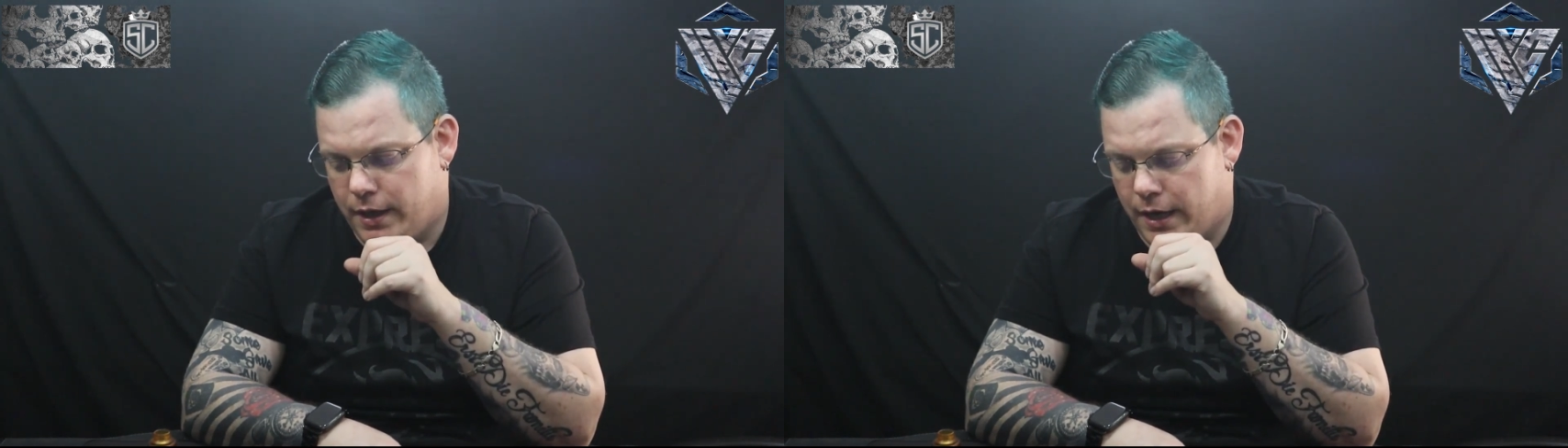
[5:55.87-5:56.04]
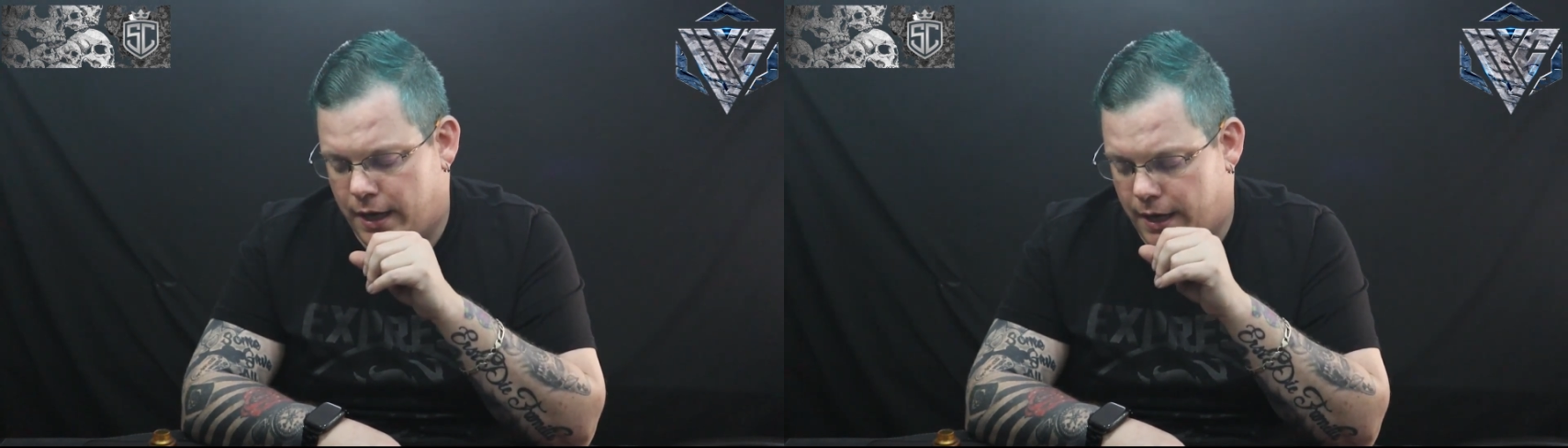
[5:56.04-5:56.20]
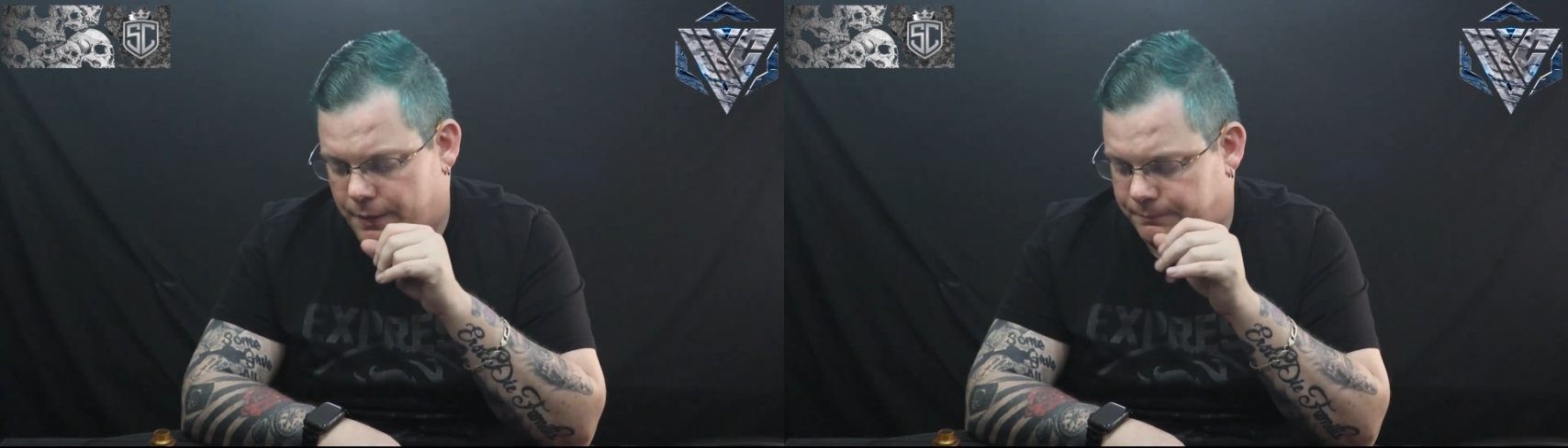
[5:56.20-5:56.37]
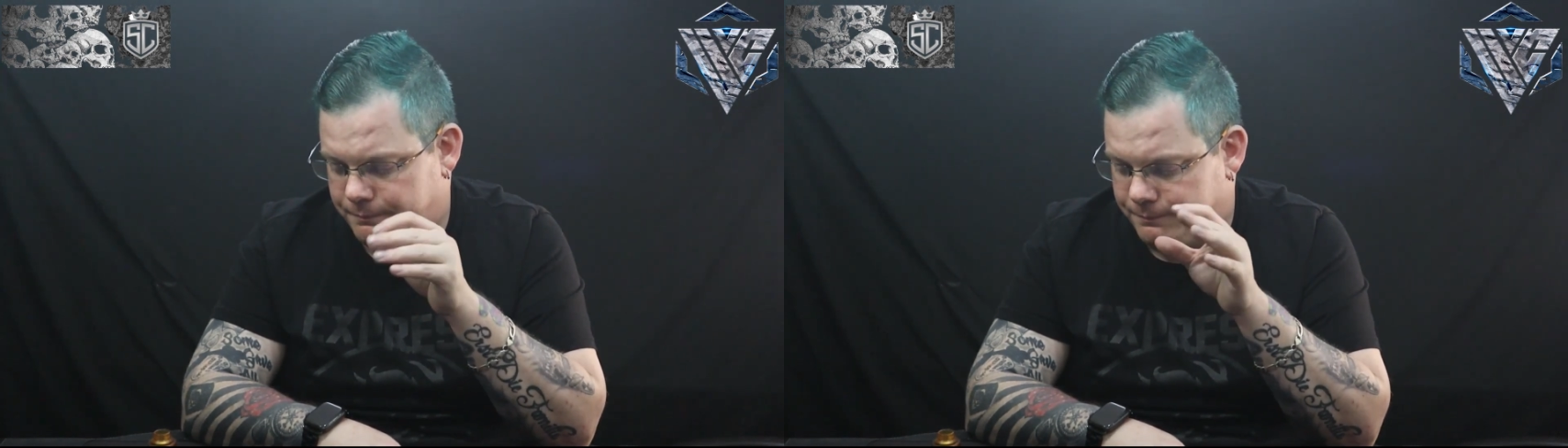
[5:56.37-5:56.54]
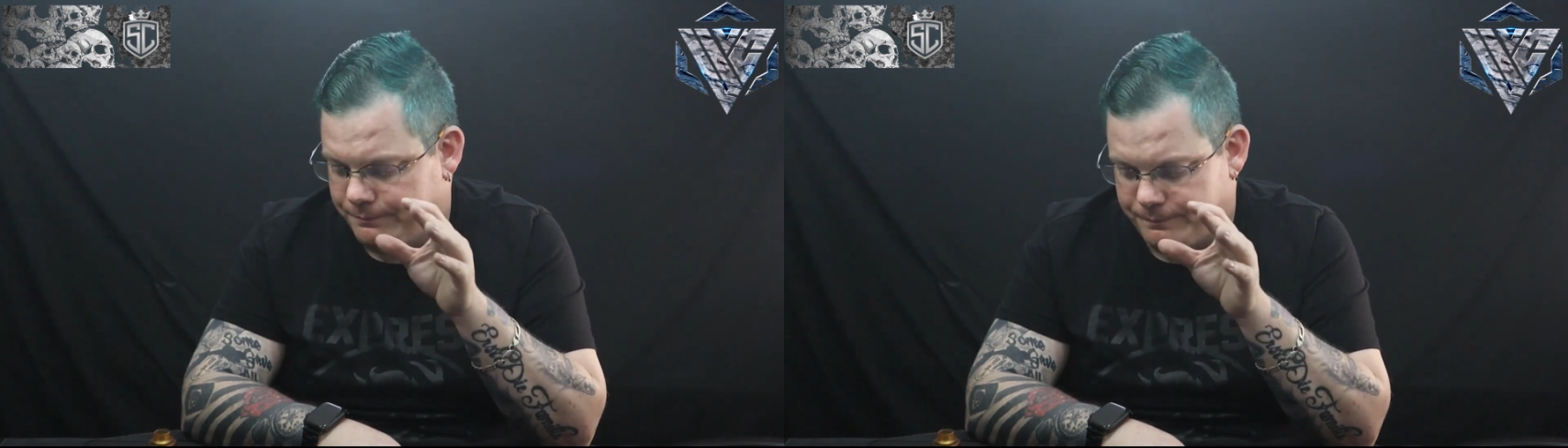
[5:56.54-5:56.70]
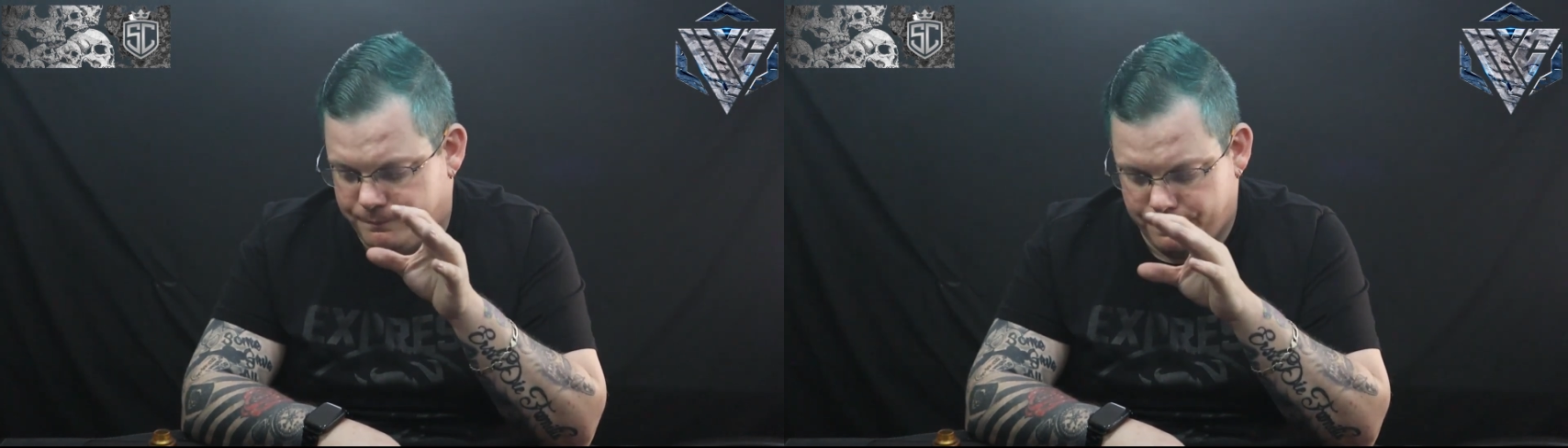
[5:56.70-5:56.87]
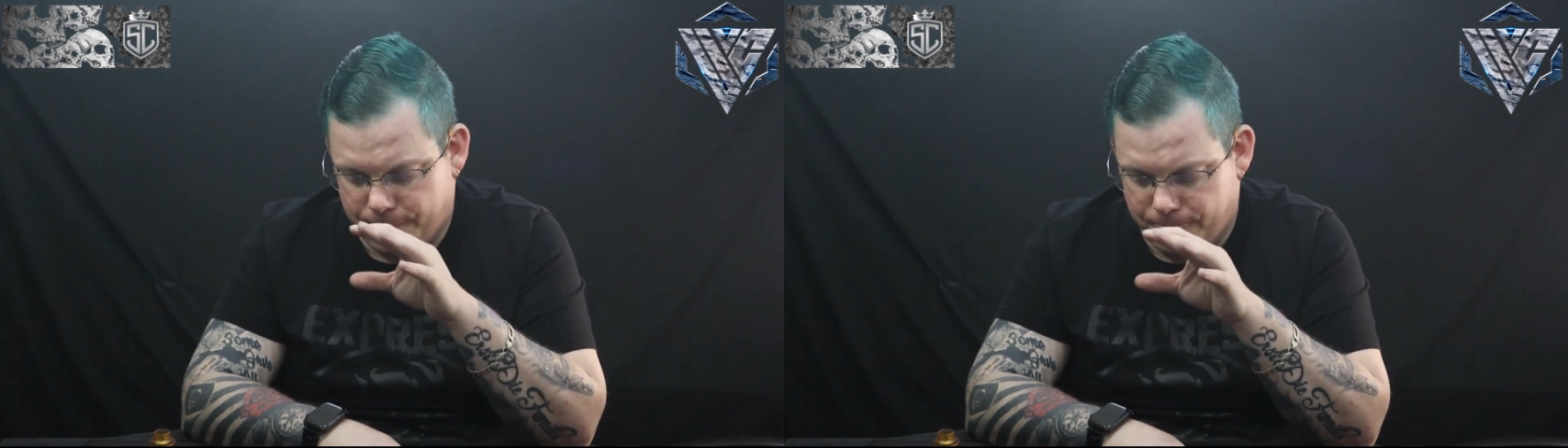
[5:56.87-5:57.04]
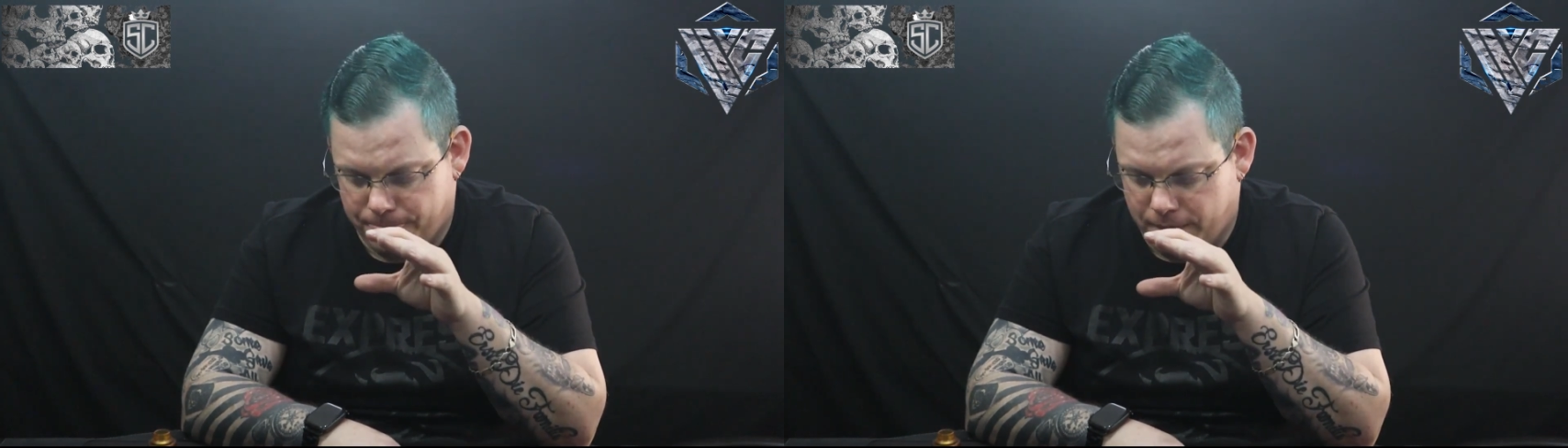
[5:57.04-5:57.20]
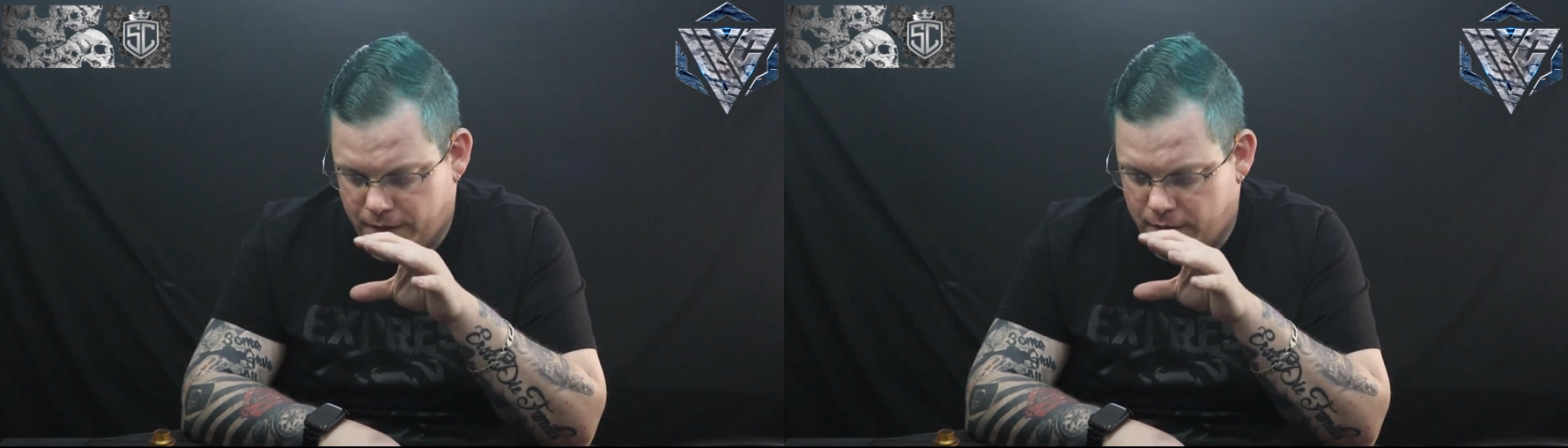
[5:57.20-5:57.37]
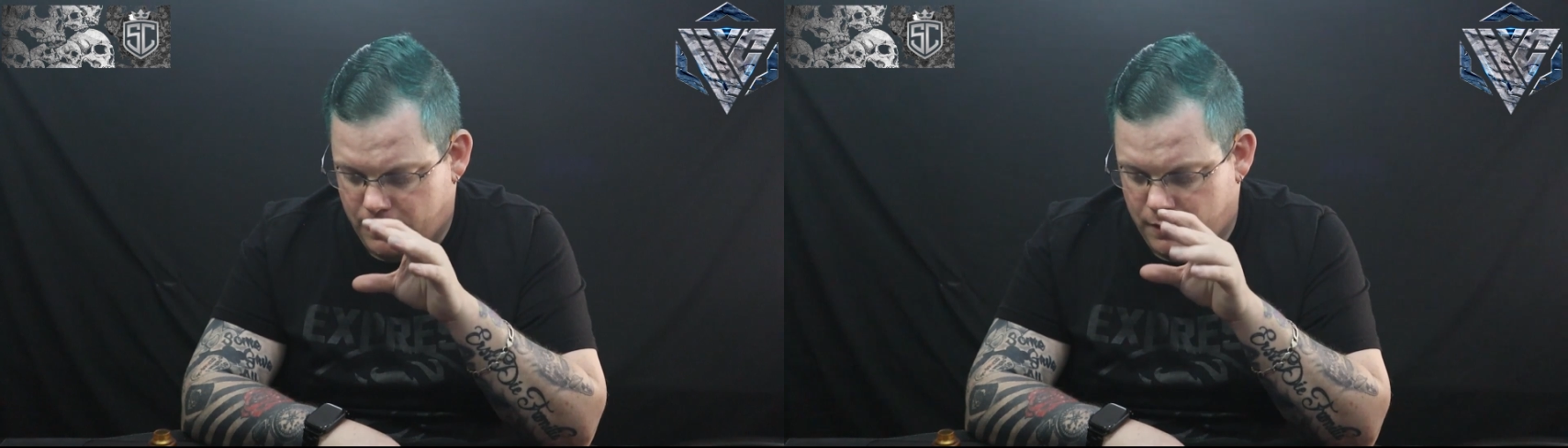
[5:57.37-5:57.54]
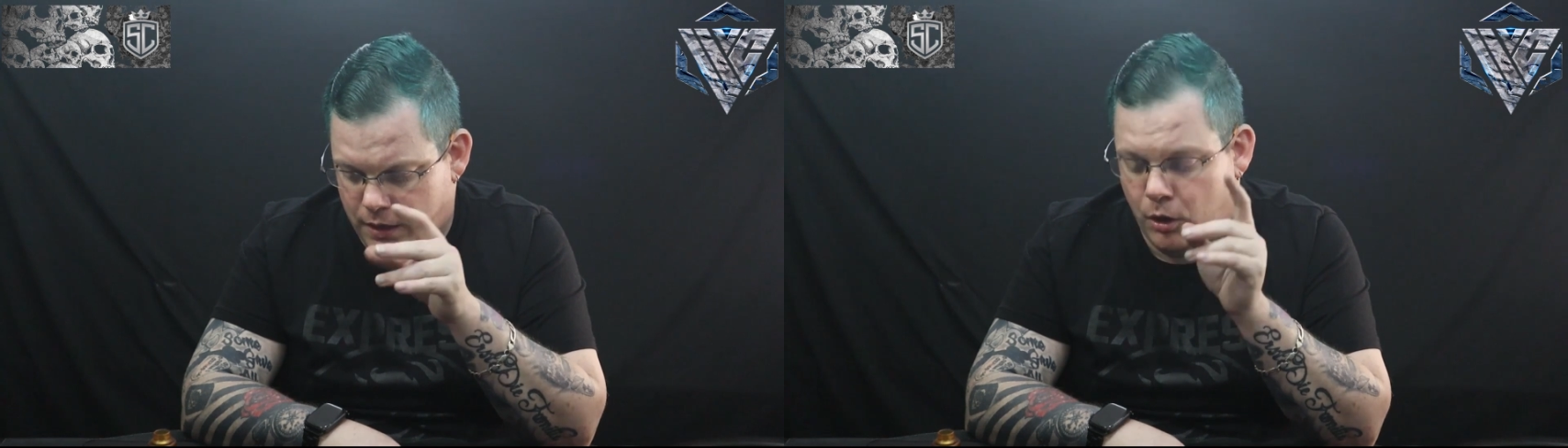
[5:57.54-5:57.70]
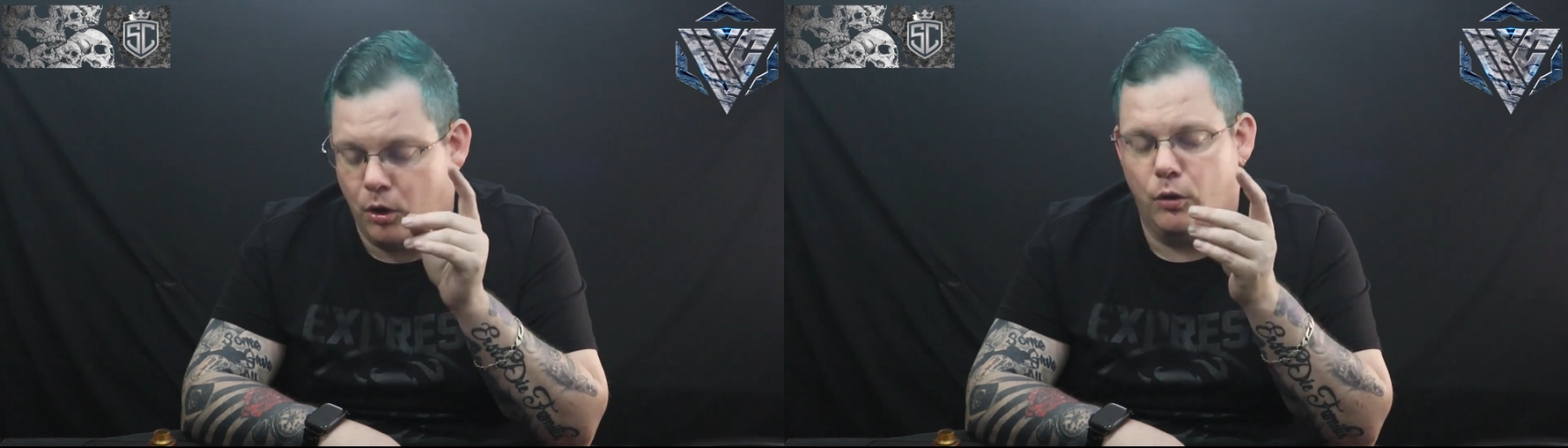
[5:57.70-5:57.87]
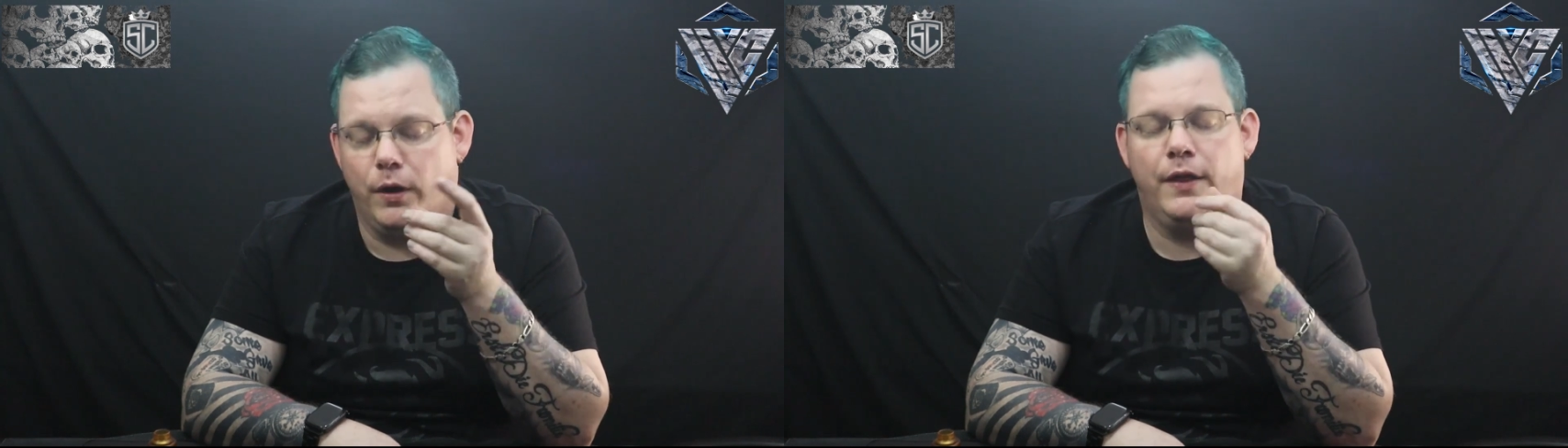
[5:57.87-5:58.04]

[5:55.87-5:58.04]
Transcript: Oh,